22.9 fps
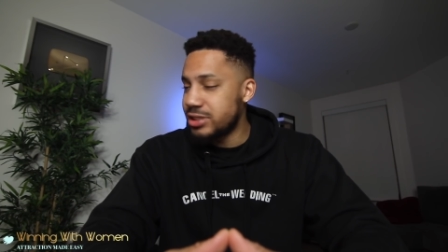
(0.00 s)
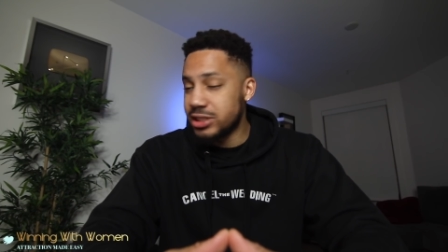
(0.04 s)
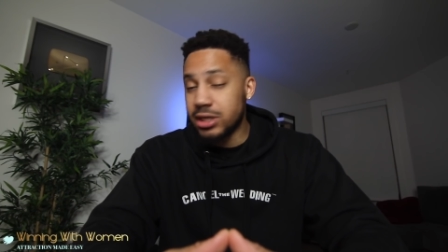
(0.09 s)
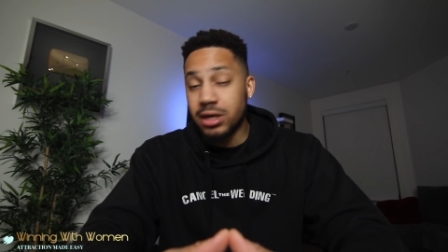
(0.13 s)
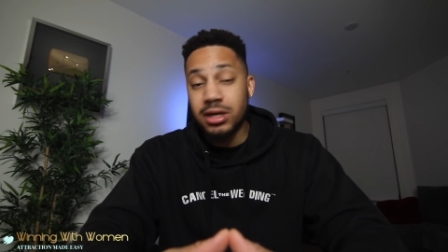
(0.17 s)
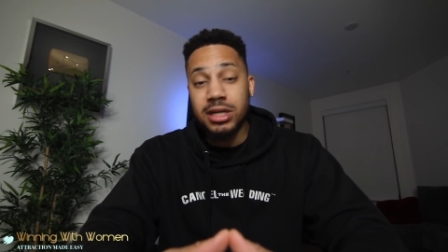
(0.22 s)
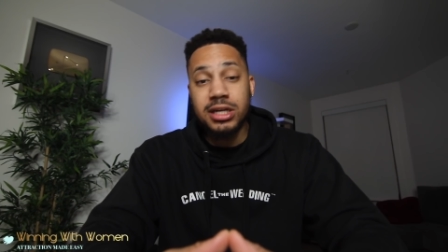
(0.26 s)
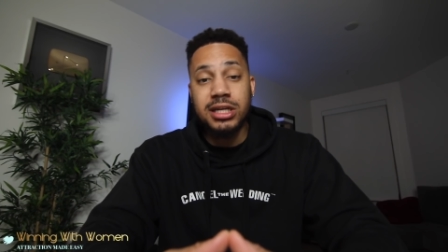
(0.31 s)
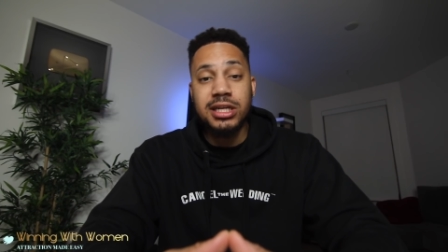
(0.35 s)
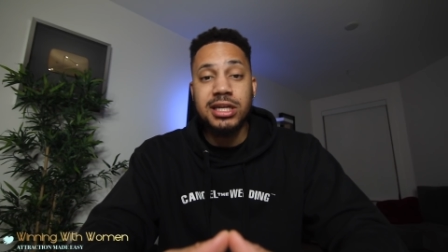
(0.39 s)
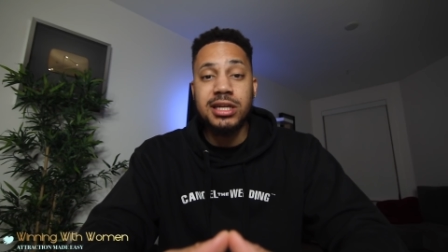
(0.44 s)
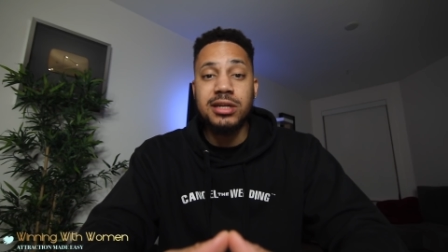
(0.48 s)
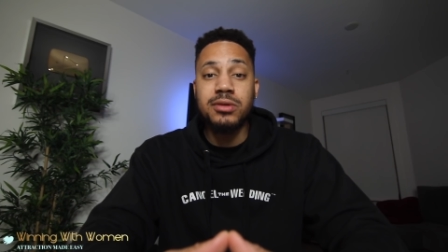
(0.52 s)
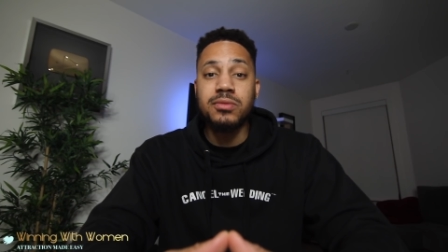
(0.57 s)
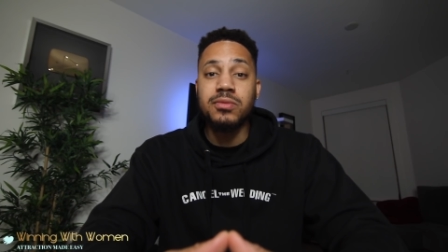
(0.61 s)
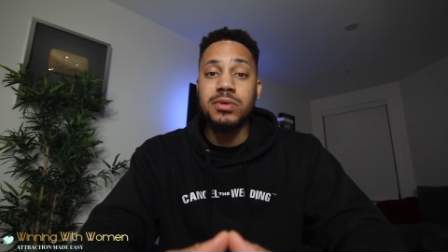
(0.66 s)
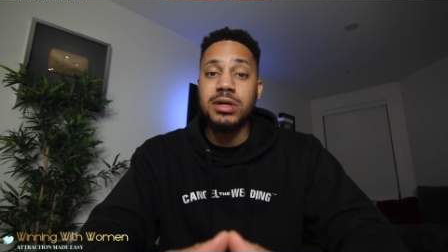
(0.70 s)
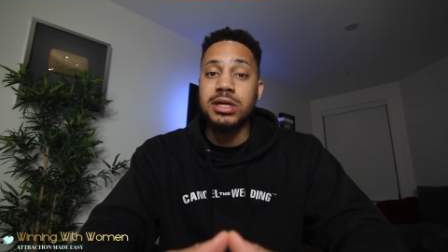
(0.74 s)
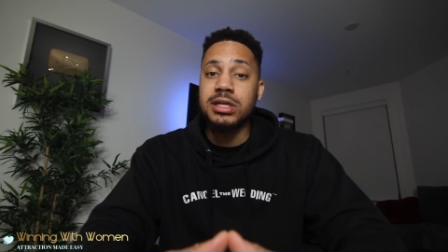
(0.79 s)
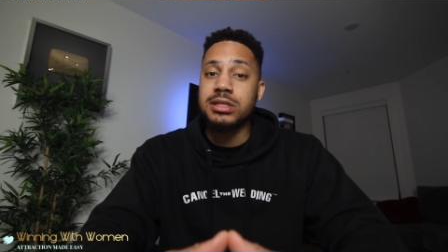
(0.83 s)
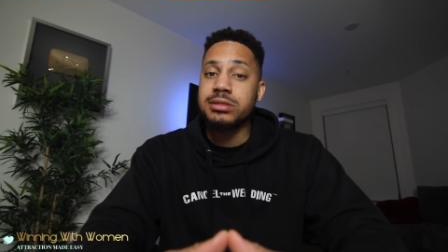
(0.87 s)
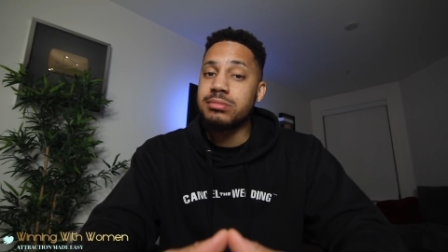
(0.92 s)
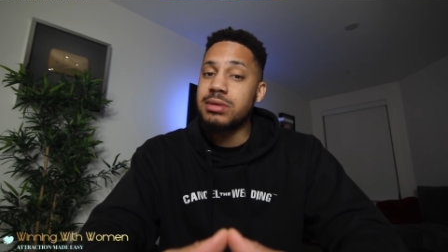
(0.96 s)
She already did it
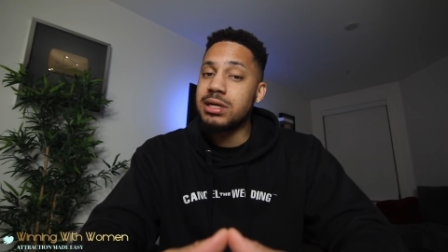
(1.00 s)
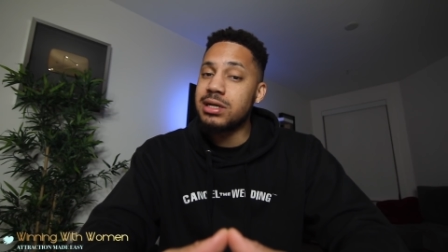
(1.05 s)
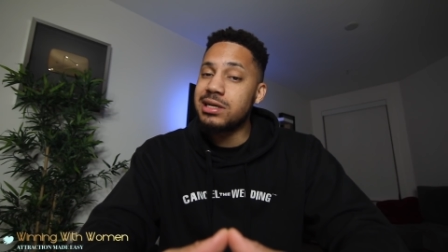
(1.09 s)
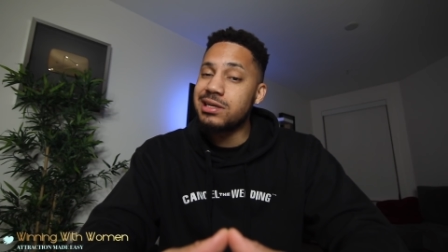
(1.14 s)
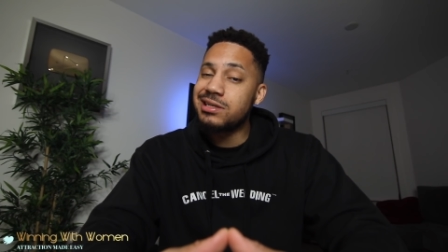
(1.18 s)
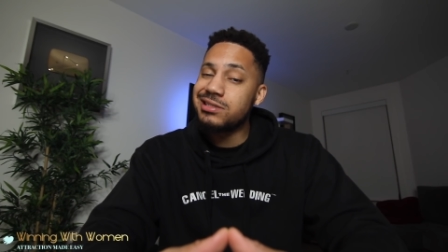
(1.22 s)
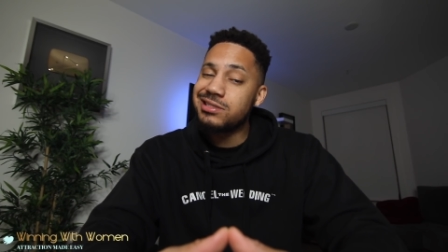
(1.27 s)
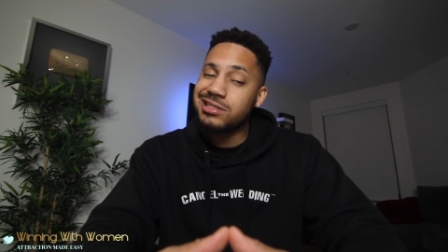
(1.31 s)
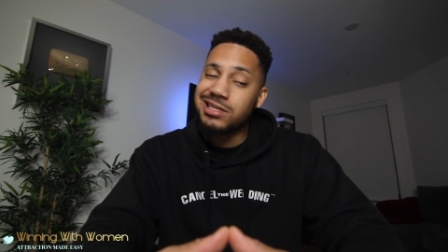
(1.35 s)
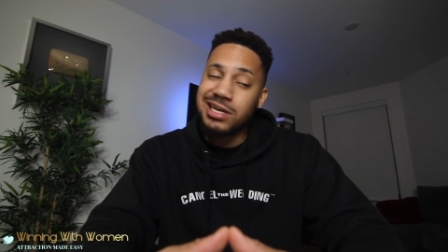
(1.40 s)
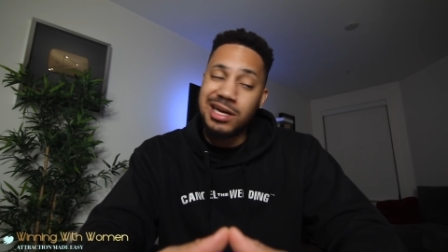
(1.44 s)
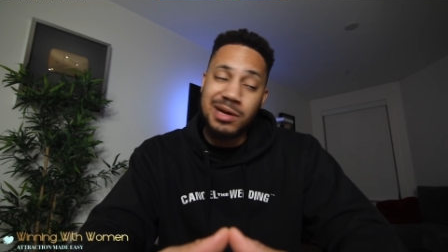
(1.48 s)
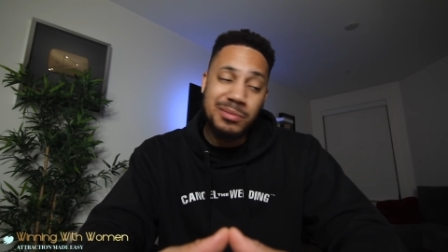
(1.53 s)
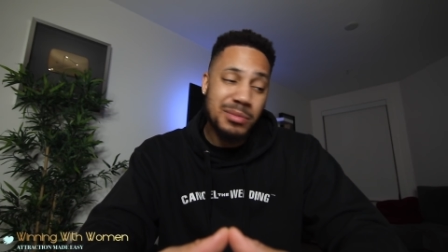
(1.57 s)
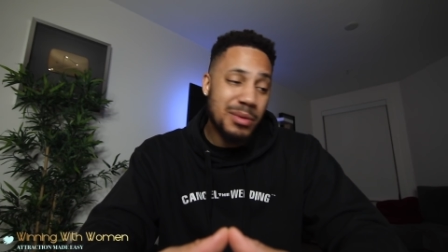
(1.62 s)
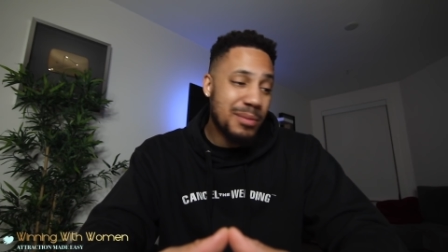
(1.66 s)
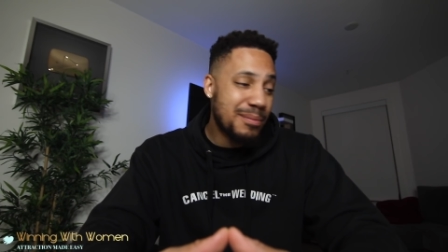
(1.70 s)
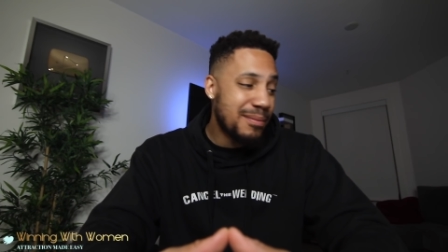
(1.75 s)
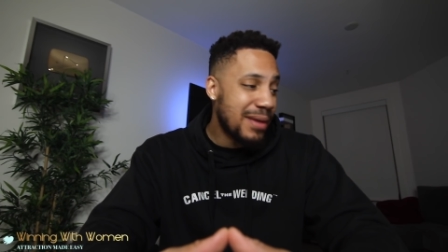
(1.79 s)
once, man. She coming